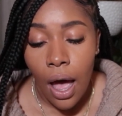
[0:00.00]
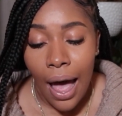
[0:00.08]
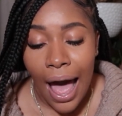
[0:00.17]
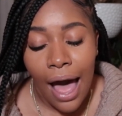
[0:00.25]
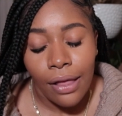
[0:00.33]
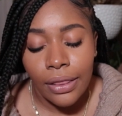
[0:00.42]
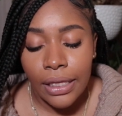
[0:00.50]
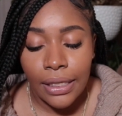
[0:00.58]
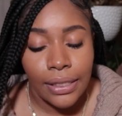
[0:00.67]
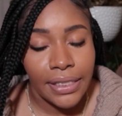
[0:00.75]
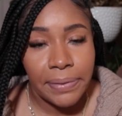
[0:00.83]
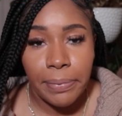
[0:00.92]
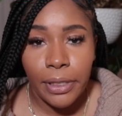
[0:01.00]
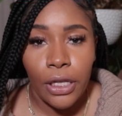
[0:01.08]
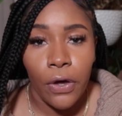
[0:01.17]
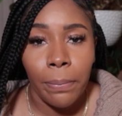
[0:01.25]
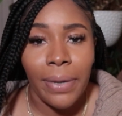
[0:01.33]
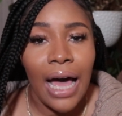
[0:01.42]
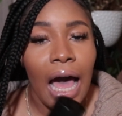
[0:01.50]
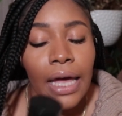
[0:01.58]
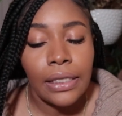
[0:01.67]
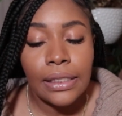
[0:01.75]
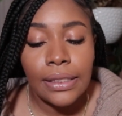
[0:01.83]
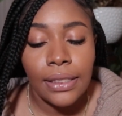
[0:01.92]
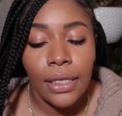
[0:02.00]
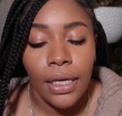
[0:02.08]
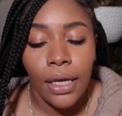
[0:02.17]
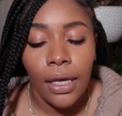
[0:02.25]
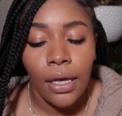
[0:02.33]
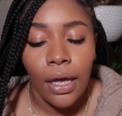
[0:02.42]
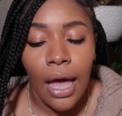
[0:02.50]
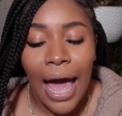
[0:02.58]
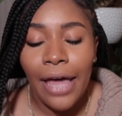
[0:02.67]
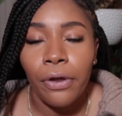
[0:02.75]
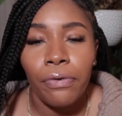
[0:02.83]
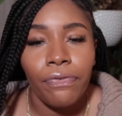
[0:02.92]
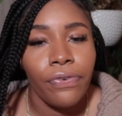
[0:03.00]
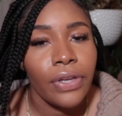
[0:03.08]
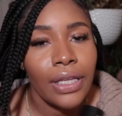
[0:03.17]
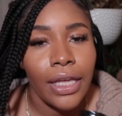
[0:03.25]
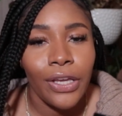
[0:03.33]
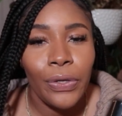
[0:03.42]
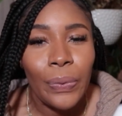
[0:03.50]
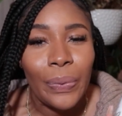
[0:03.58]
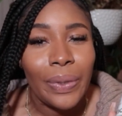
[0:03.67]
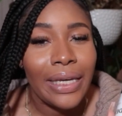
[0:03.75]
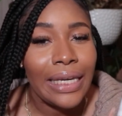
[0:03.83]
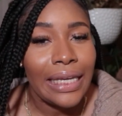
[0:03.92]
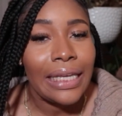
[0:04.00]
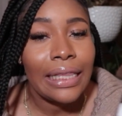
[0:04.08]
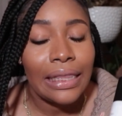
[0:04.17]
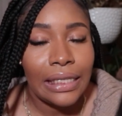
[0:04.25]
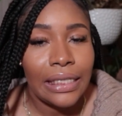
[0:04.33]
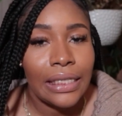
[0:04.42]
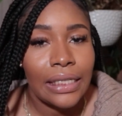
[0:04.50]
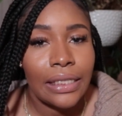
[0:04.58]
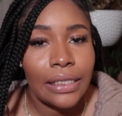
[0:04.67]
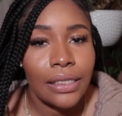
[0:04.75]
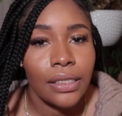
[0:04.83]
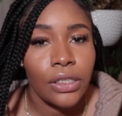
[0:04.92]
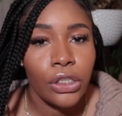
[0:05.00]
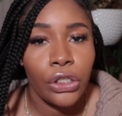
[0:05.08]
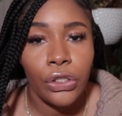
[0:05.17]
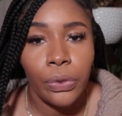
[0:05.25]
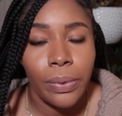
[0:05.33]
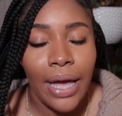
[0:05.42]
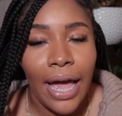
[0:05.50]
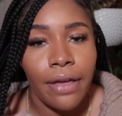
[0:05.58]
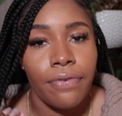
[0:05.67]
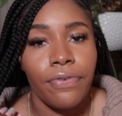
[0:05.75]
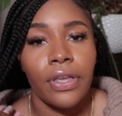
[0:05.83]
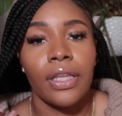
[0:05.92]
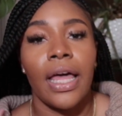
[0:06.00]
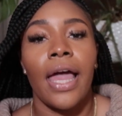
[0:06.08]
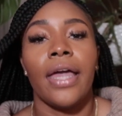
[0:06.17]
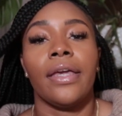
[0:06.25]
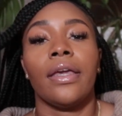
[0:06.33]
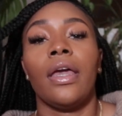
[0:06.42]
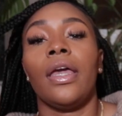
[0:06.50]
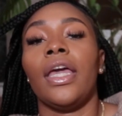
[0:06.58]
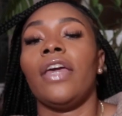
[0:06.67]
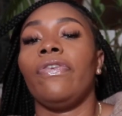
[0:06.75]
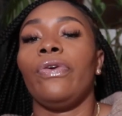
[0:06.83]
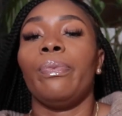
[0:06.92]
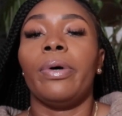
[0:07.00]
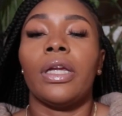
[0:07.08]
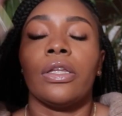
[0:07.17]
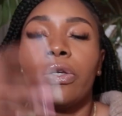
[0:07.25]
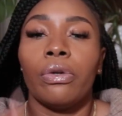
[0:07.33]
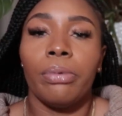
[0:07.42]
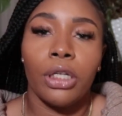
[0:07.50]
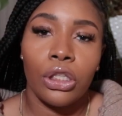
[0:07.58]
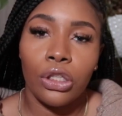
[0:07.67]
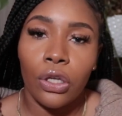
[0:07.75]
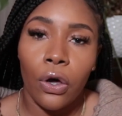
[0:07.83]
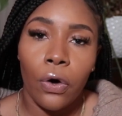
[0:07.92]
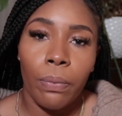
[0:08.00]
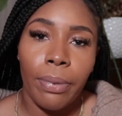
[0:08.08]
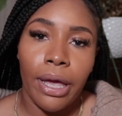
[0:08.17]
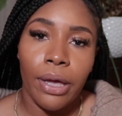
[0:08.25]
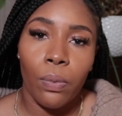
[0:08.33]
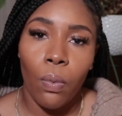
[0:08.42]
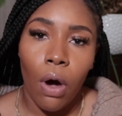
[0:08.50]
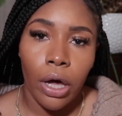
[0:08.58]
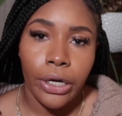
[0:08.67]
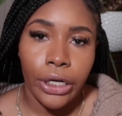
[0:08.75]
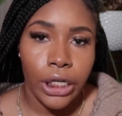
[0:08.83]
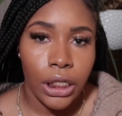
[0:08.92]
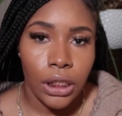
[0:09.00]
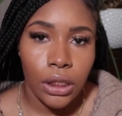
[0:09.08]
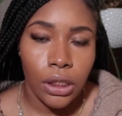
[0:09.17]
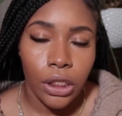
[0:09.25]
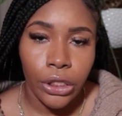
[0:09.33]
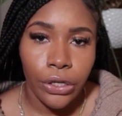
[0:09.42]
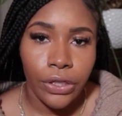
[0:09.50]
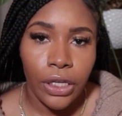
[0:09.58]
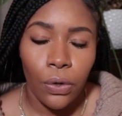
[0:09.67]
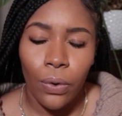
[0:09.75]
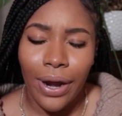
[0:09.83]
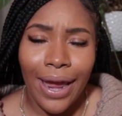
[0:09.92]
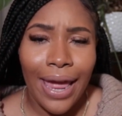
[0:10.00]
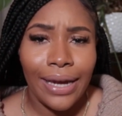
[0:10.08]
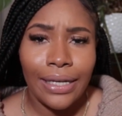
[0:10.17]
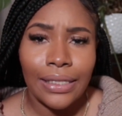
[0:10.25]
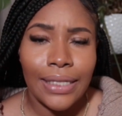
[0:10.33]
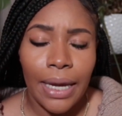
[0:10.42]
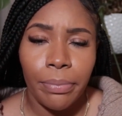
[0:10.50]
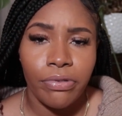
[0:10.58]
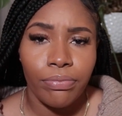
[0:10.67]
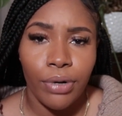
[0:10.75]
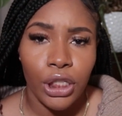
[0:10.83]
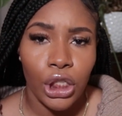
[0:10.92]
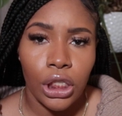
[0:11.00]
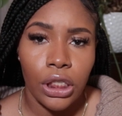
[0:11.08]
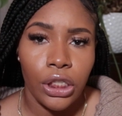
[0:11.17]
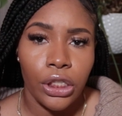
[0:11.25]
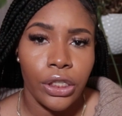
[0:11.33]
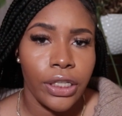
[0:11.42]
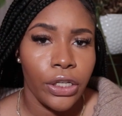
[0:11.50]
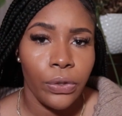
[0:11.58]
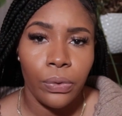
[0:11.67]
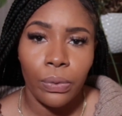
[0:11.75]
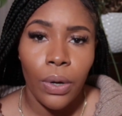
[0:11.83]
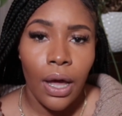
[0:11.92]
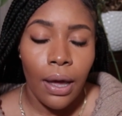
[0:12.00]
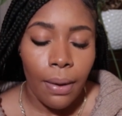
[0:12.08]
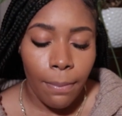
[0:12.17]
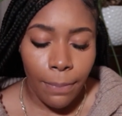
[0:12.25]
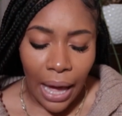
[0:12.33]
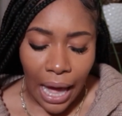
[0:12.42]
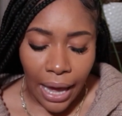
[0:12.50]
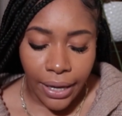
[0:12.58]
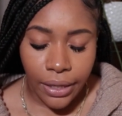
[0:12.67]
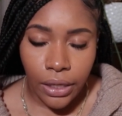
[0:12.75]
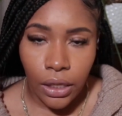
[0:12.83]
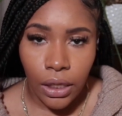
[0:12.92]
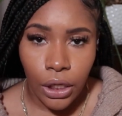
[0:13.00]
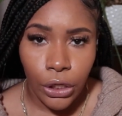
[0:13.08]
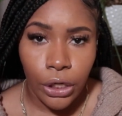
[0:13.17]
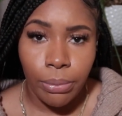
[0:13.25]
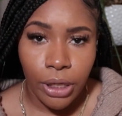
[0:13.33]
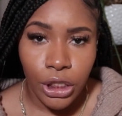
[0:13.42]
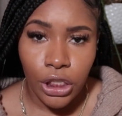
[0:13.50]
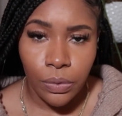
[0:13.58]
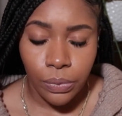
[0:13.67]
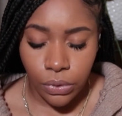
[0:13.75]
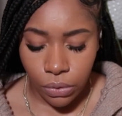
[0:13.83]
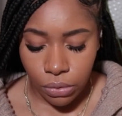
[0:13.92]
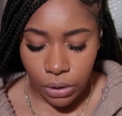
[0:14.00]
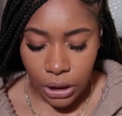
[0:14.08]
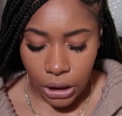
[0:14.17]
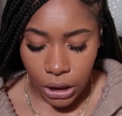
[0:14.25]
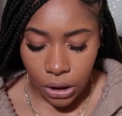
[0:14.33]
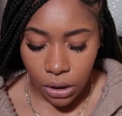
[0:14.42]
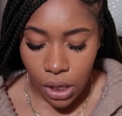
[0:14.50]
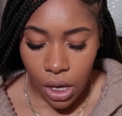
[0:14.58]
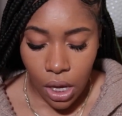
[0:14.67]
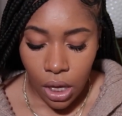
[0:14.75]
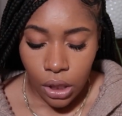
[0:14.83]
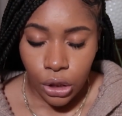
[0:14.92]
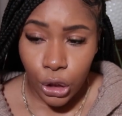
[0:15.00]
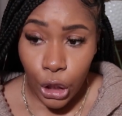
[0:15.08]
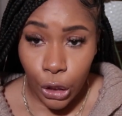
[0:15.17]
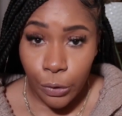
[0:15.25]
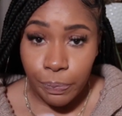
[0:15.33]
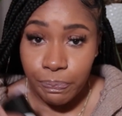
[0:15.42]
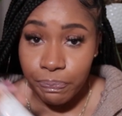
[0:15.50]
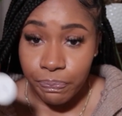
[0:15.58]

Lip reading: I'll link this below, but honestly, I don't feel like you need these to do it. I feel like if you put a little bit of soap and water into your thing, or any type of brush cleaner that you buy, your brushes will clean. So